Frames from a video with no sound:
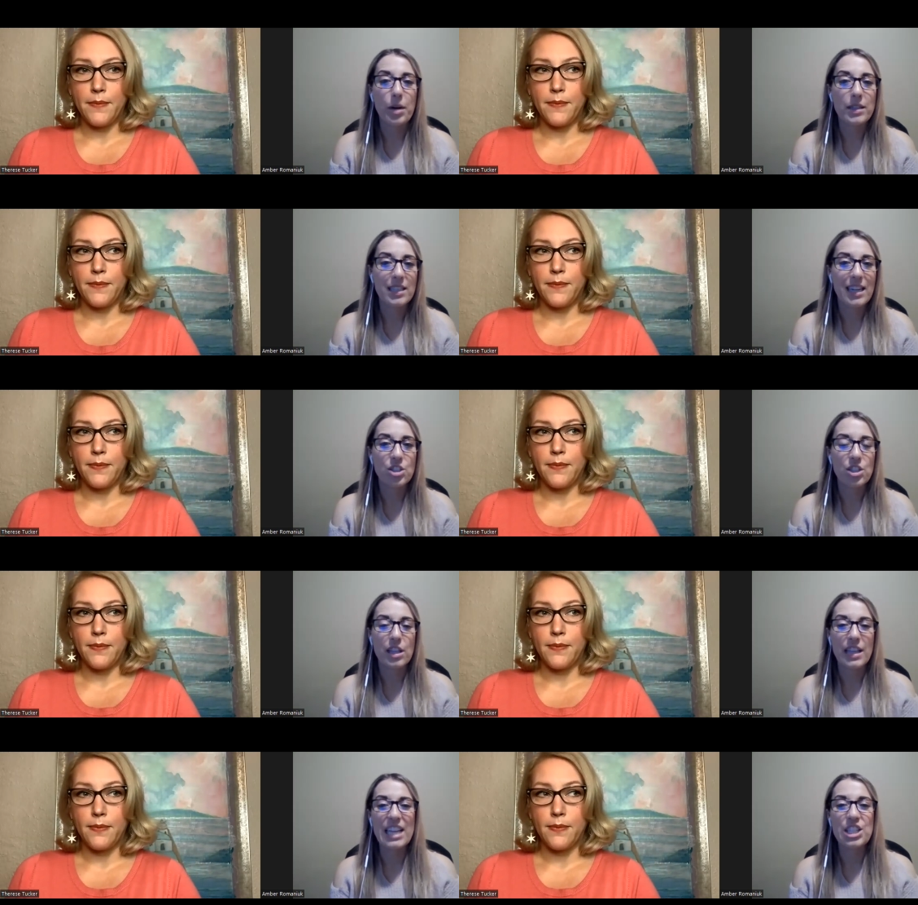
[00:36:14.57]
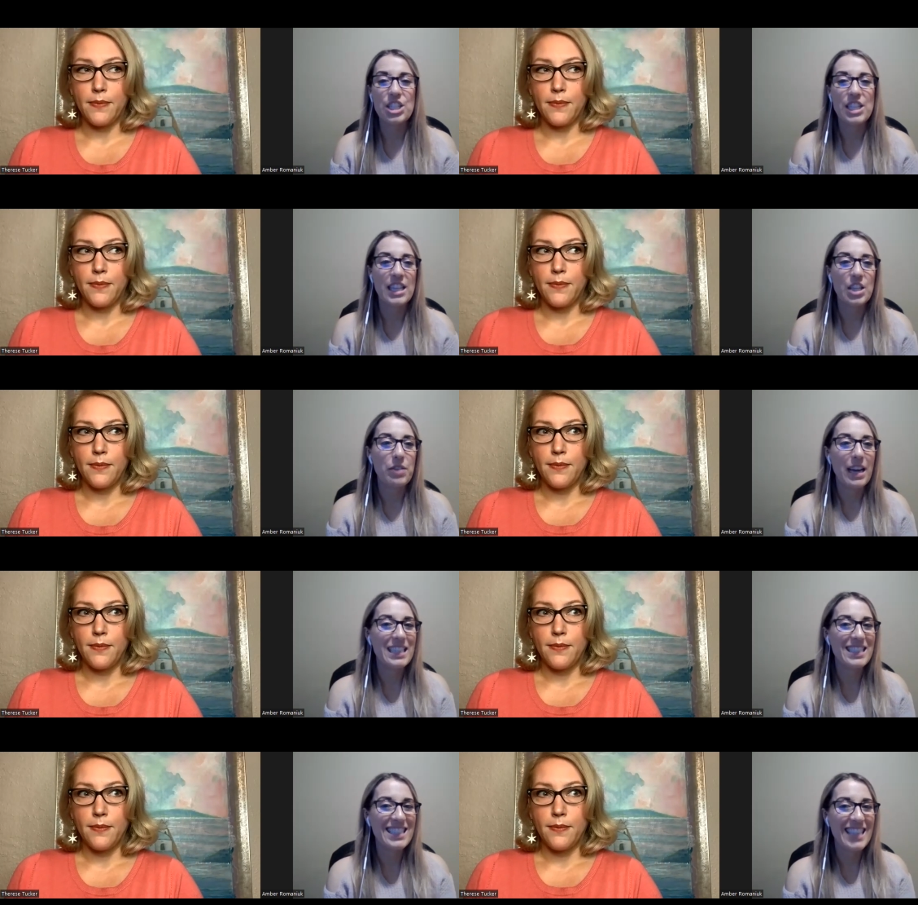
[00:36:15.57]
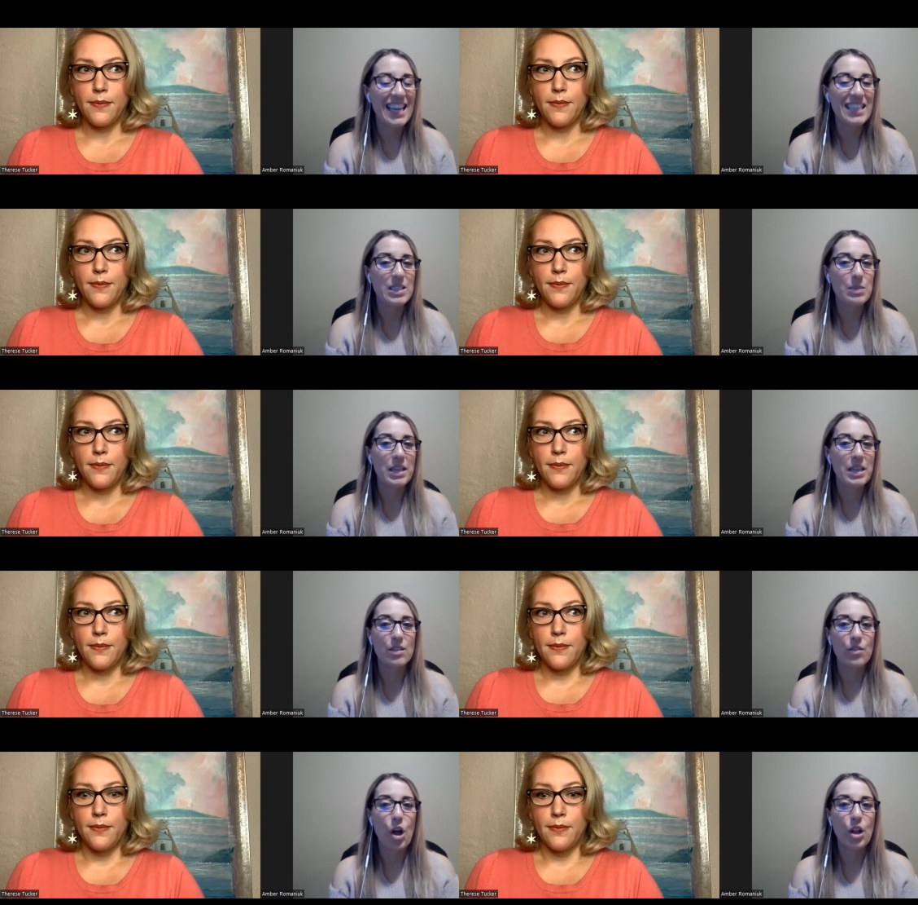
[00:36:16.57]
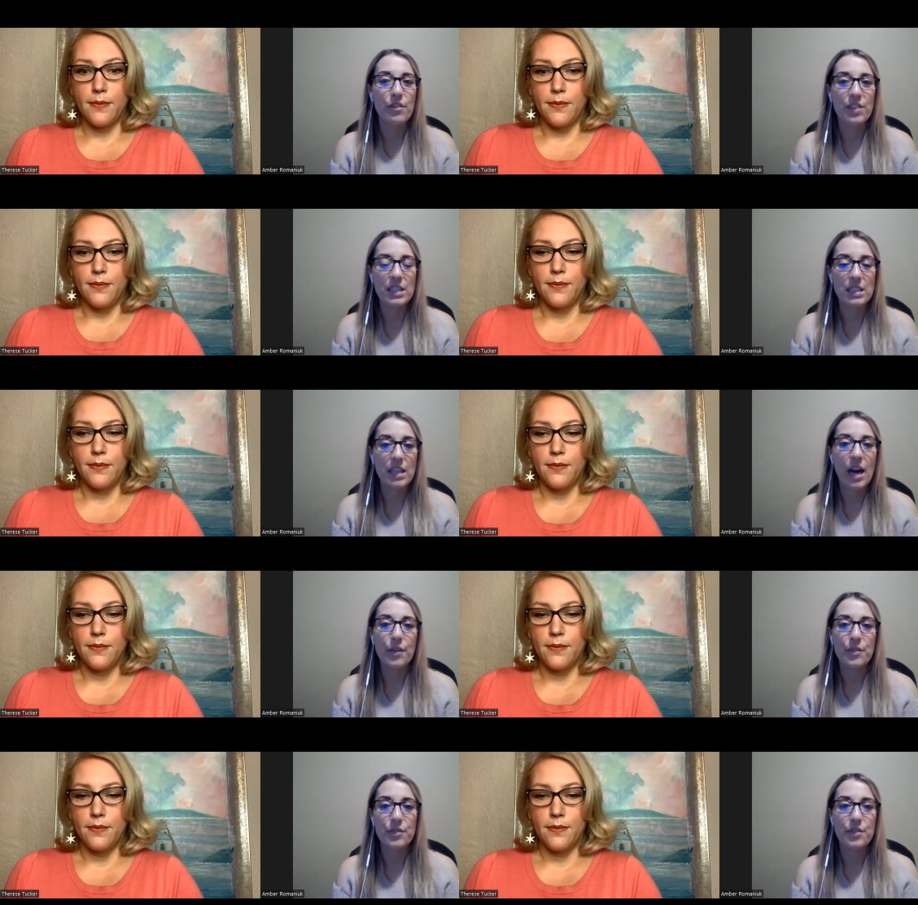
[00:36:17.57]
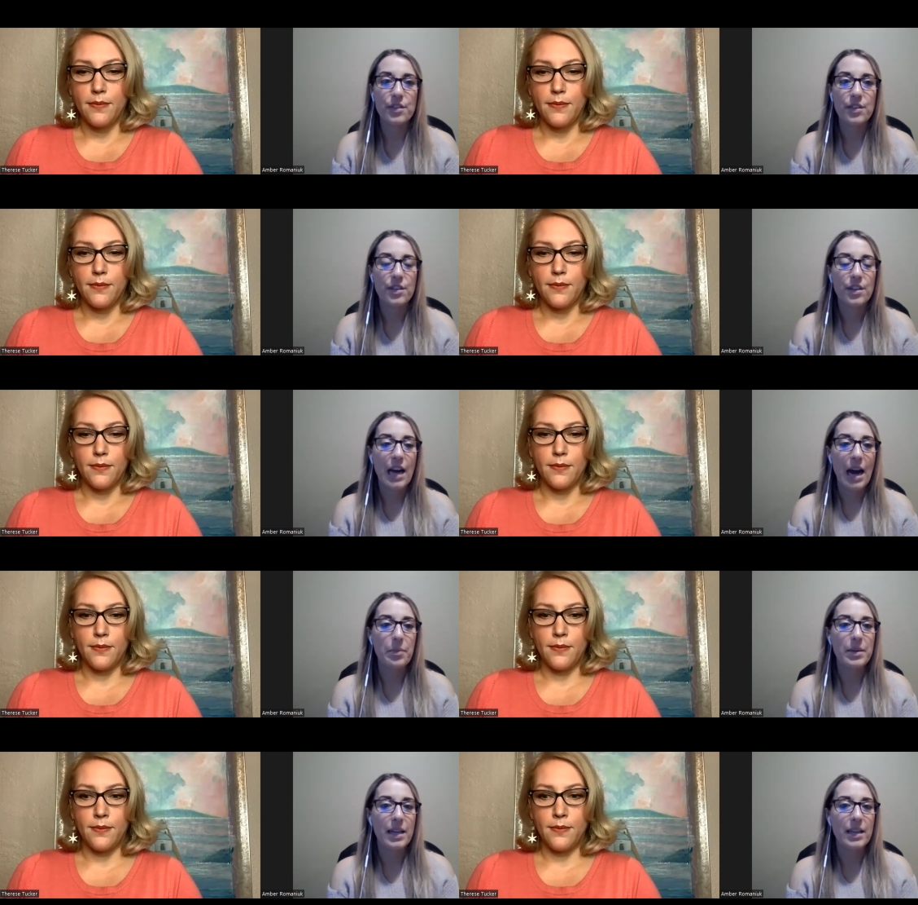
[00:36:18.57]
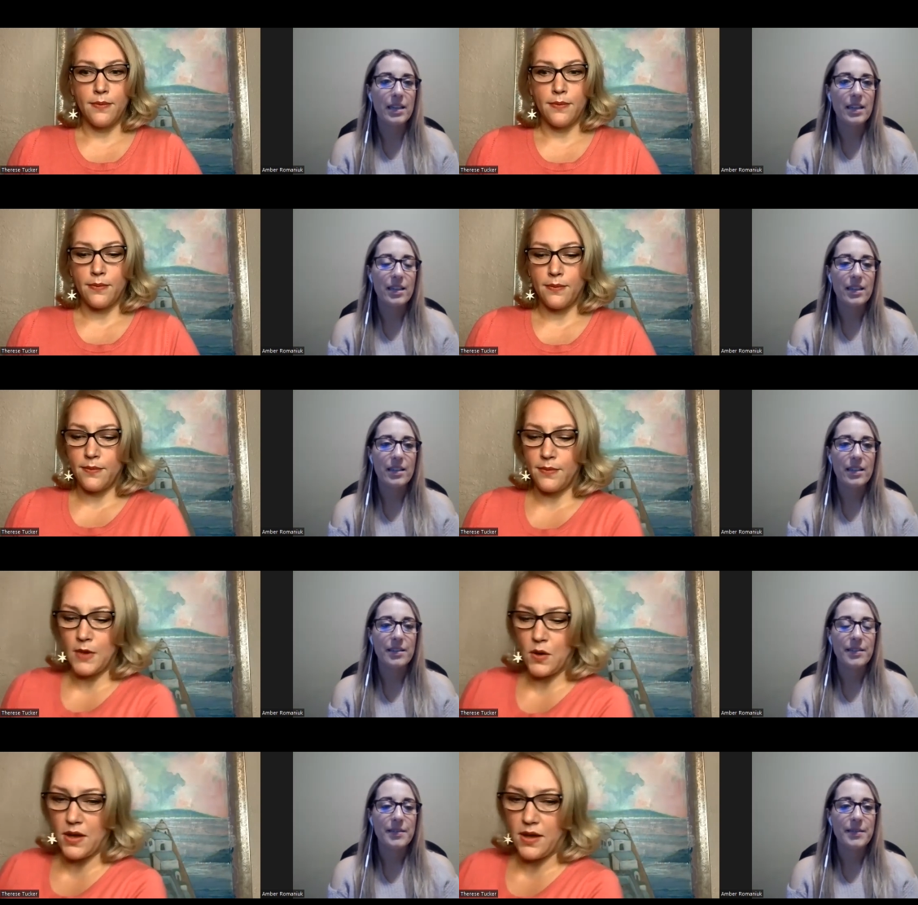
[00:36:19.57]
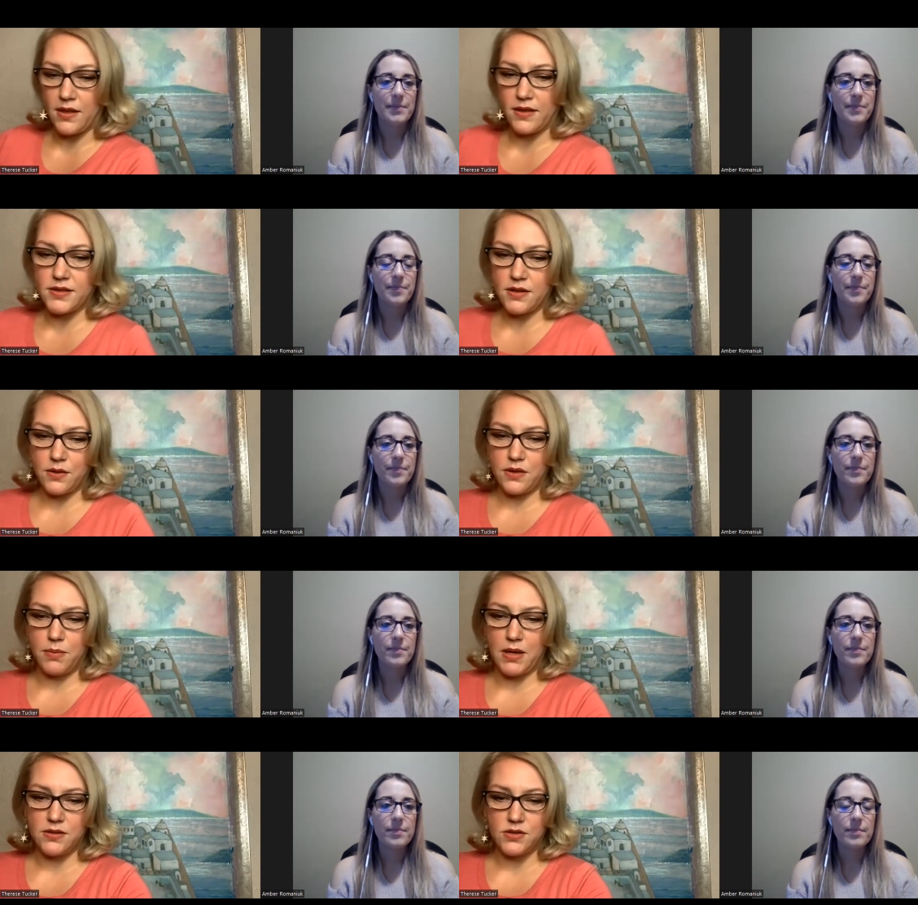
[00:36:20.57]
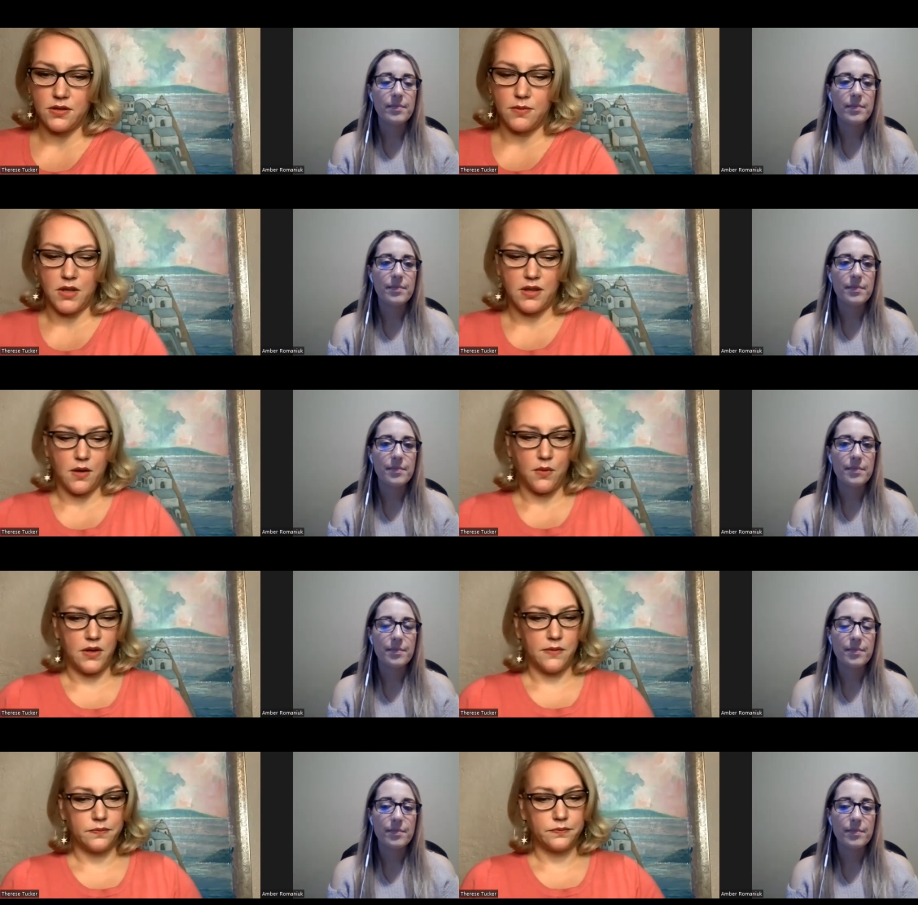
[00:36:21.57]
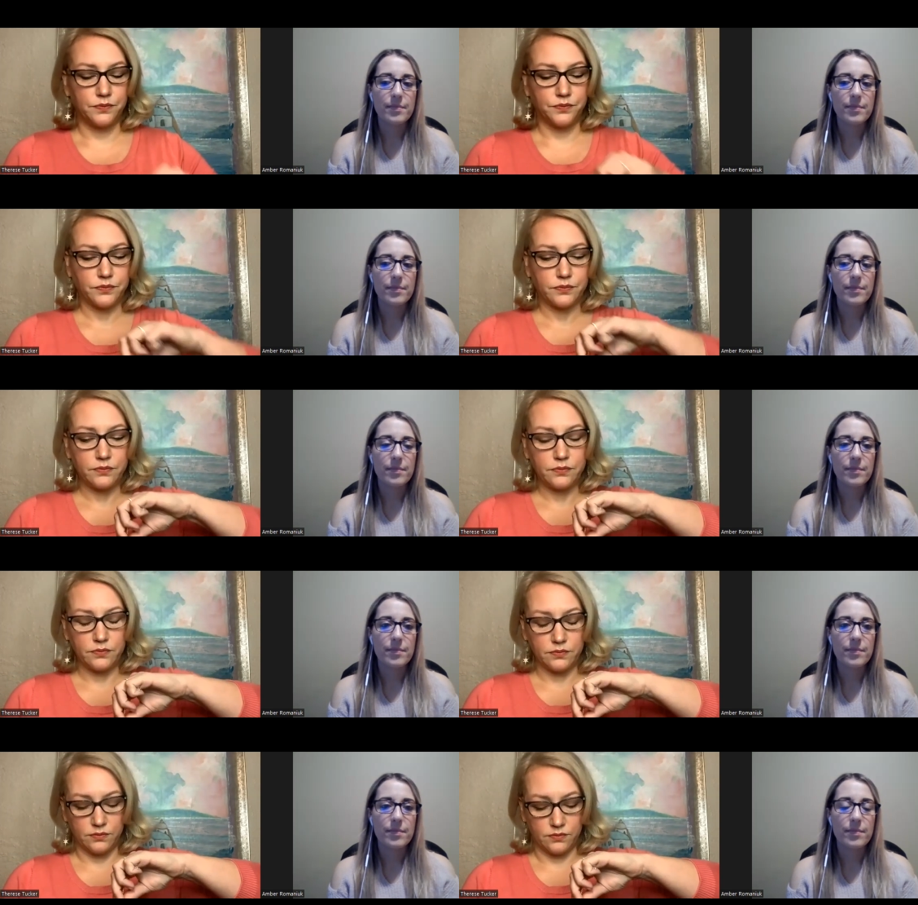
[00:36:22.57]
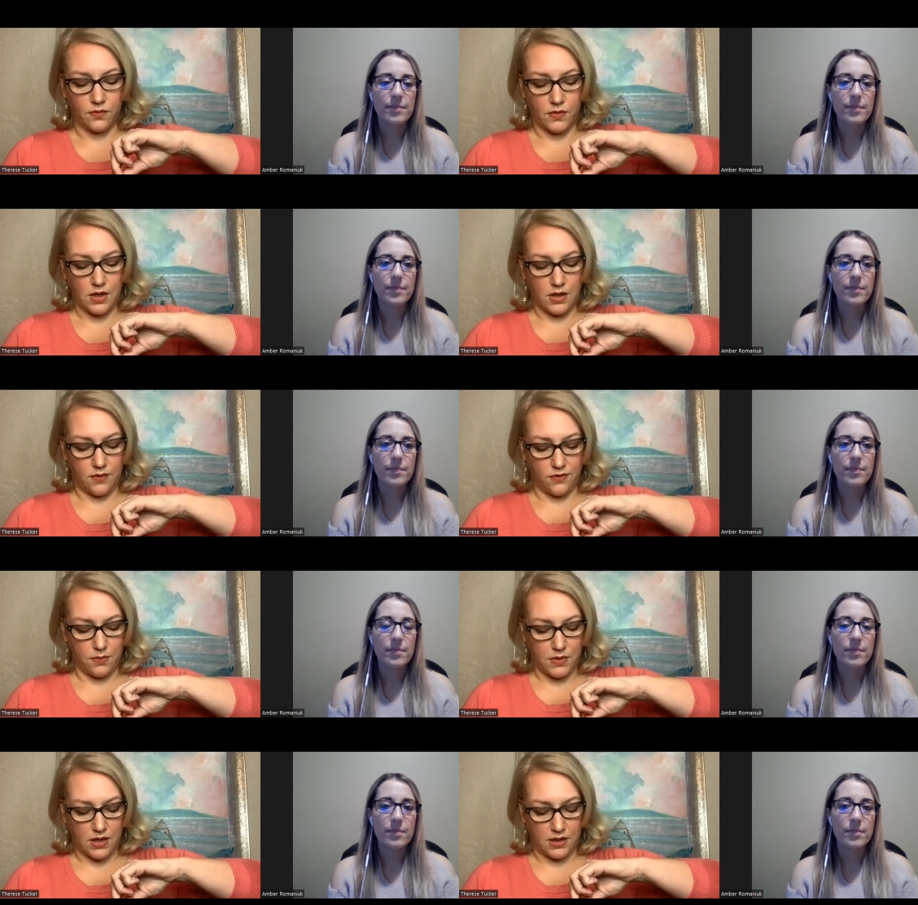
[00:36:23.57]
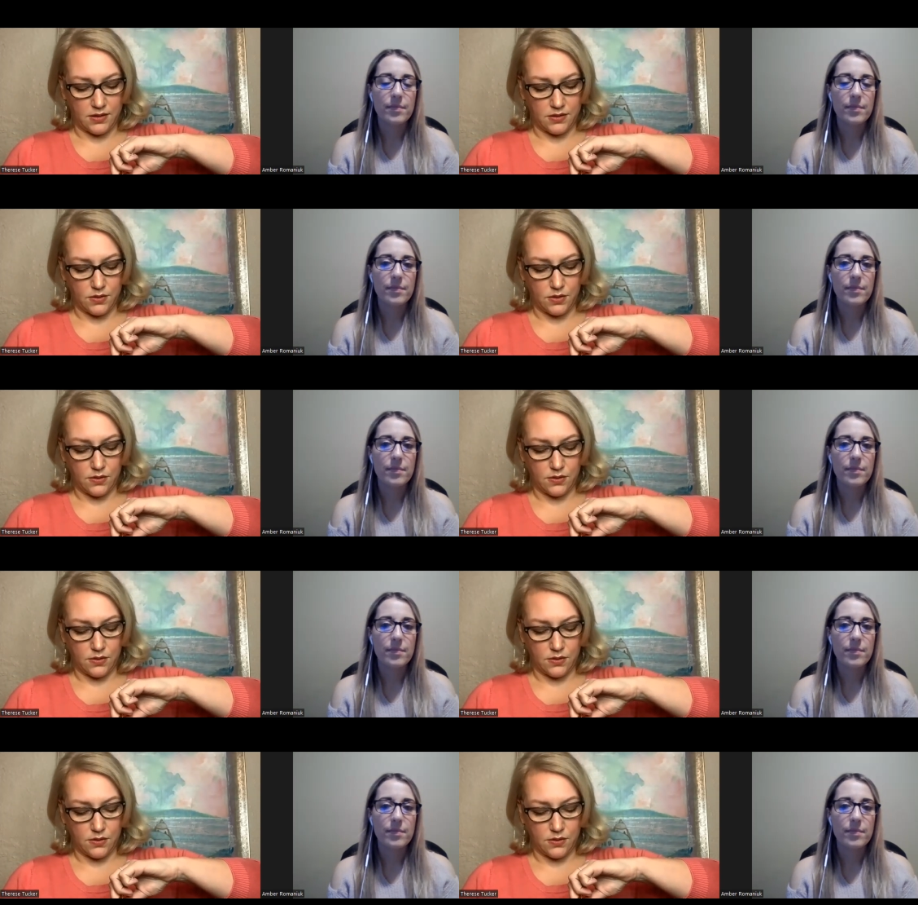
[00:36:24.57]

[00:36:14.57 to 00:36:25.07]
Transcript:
Speaker 1: presidential election in the United States because of all of this stuff? Mm,
Speaker 2: okay, let's start with the pendulum on that one. Okay, from the highest.